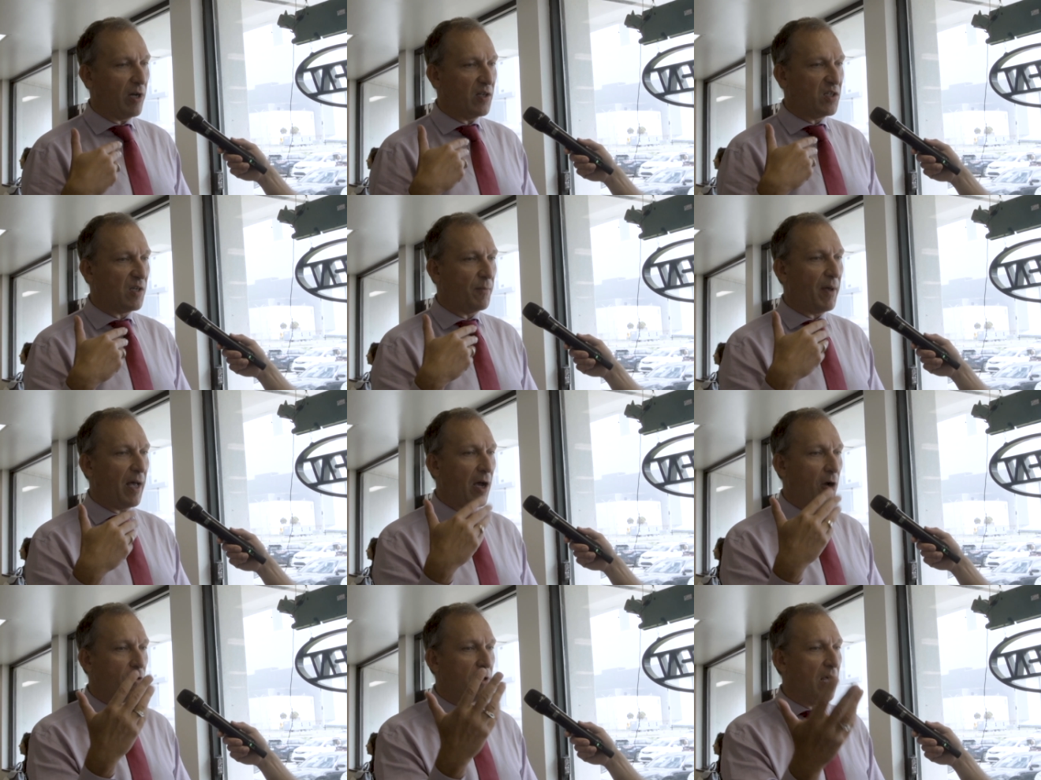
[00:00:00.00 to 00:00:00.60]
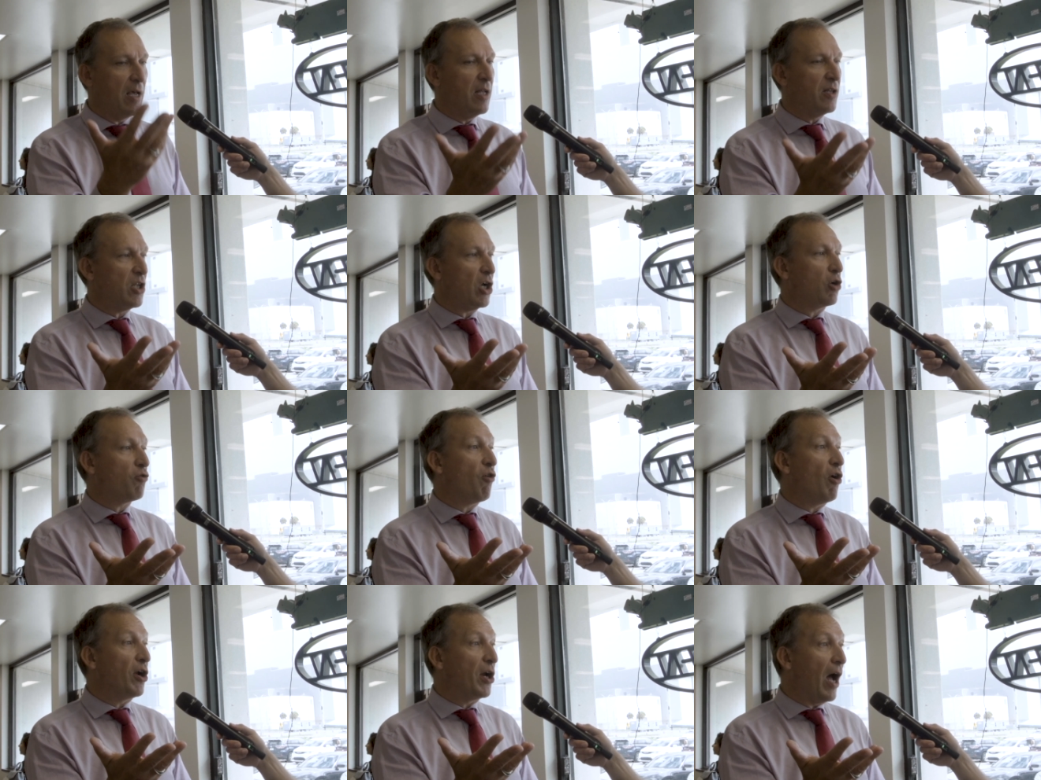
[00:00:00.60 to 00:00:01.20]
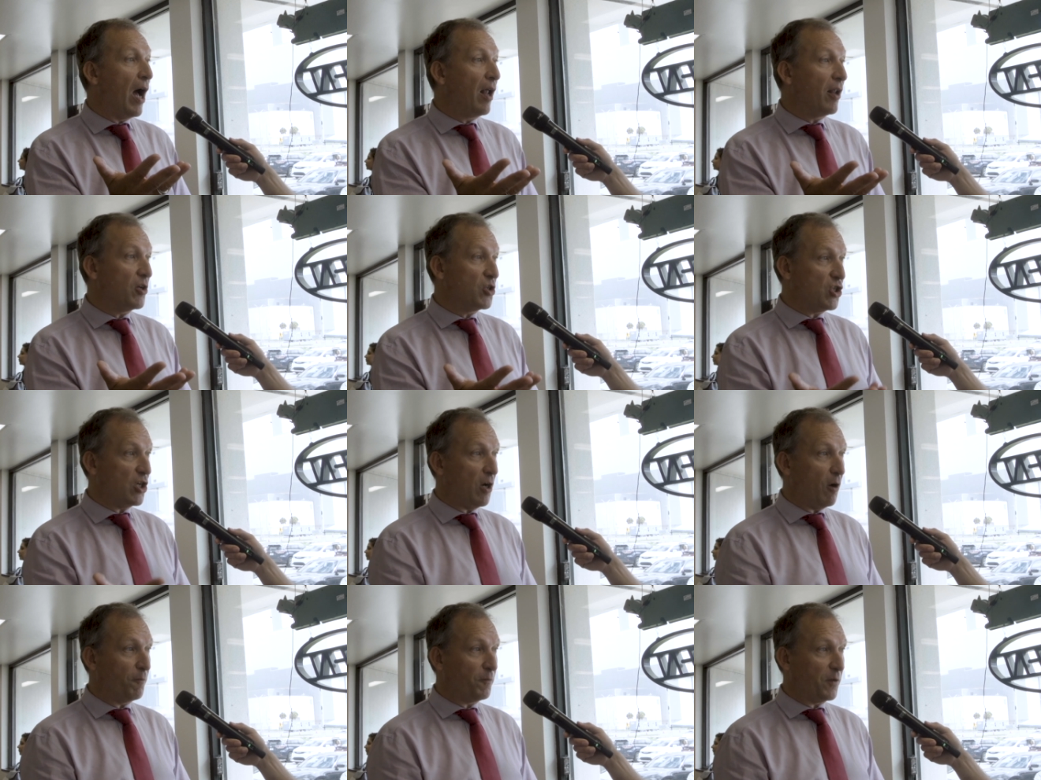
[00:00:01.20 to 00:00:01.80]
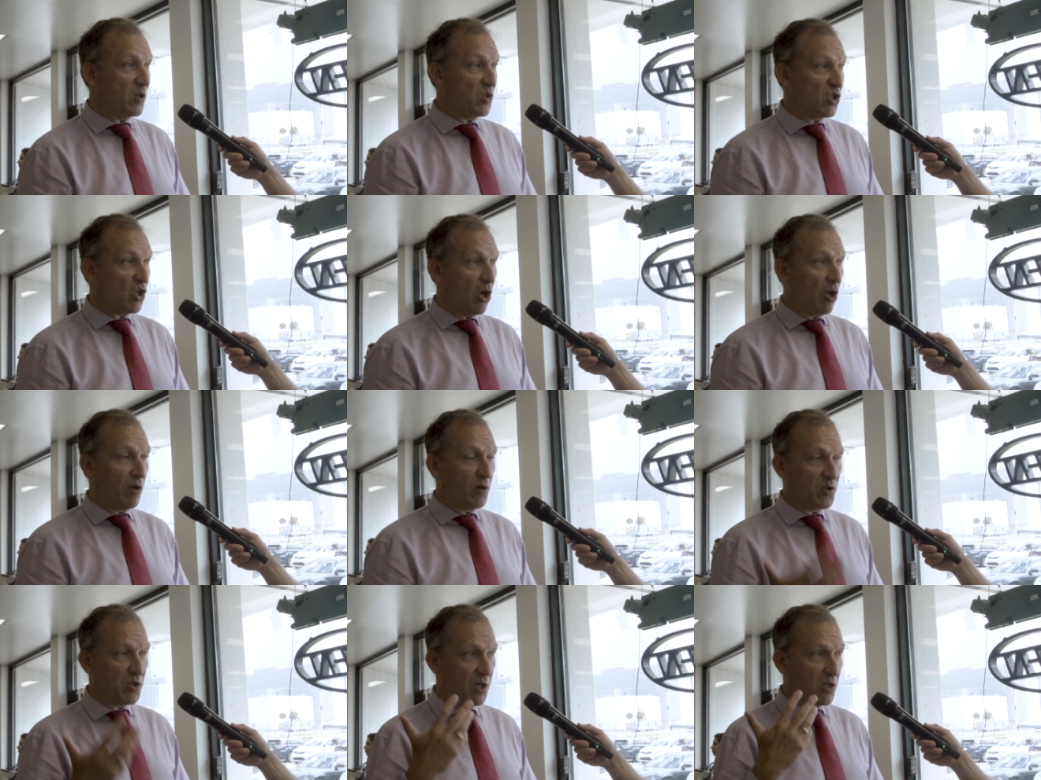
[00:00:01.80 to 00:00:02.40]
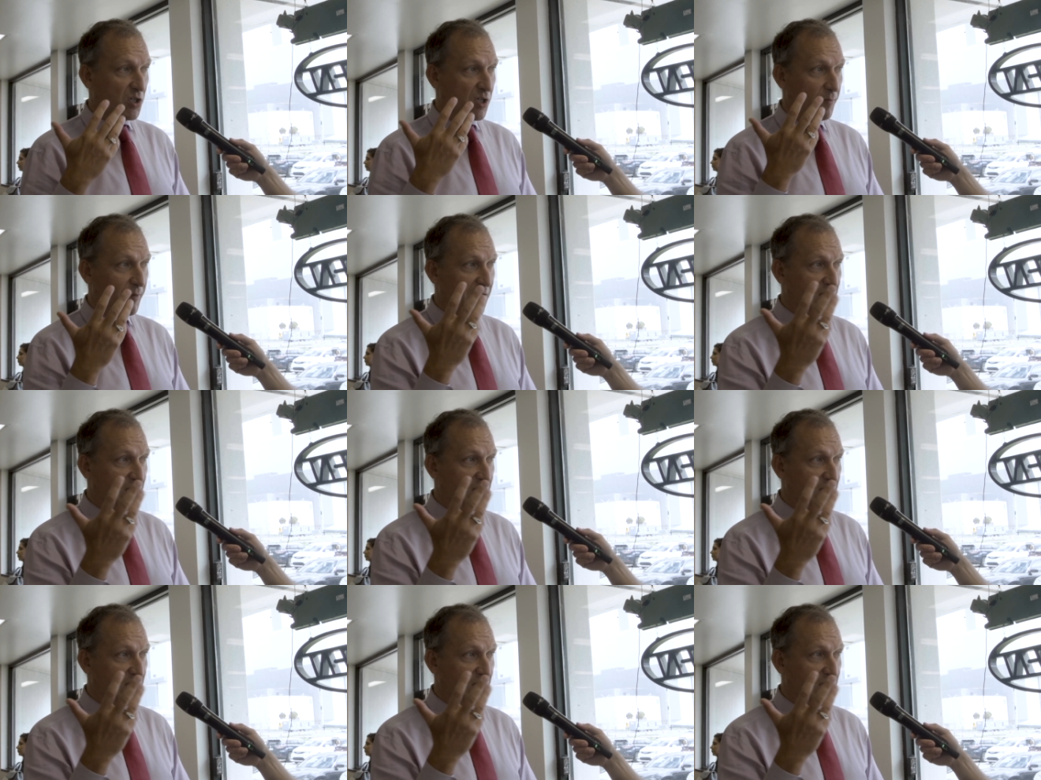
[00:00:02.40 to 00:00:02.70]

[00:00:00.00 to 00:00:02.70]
It's about the chronology of the solar system.